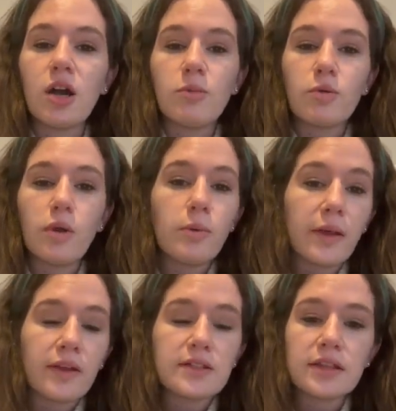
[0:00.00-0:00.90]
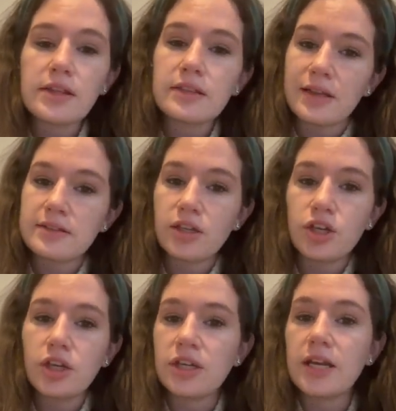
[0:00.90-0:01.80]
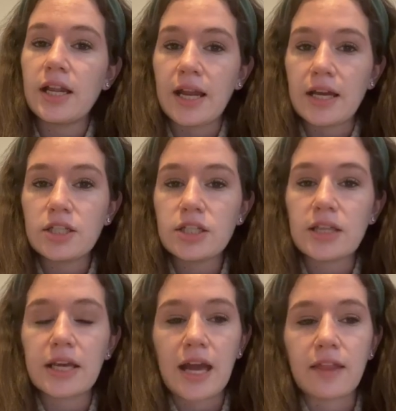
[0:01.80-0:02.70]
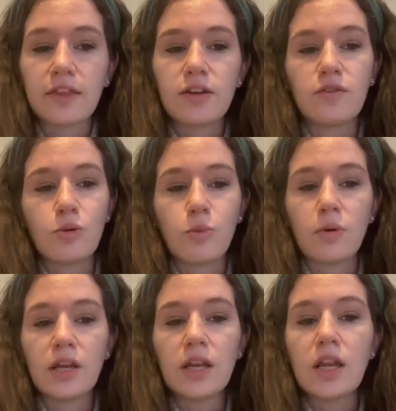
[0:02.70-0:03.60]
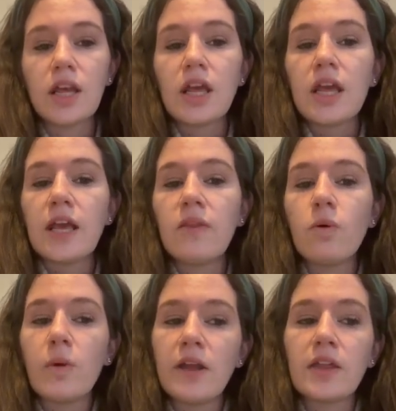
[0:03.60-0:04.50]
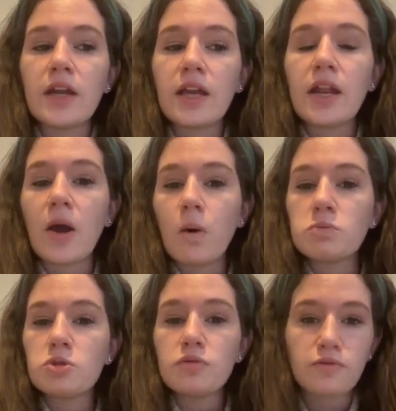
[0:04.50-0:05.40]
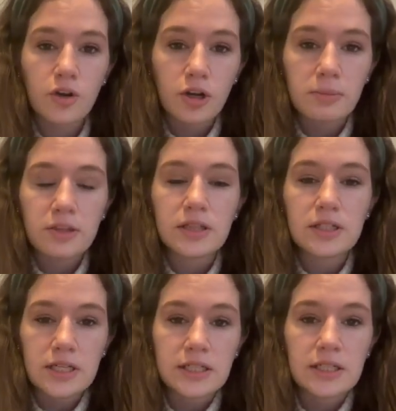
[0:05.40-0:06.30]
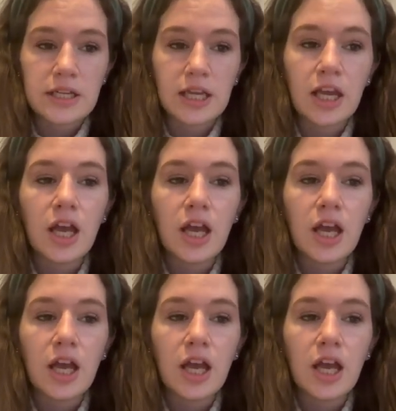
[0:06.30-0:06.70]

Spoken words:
we realized that this lesson could connect to the Catholic viewpoint in the way that it can help to affirm the dignity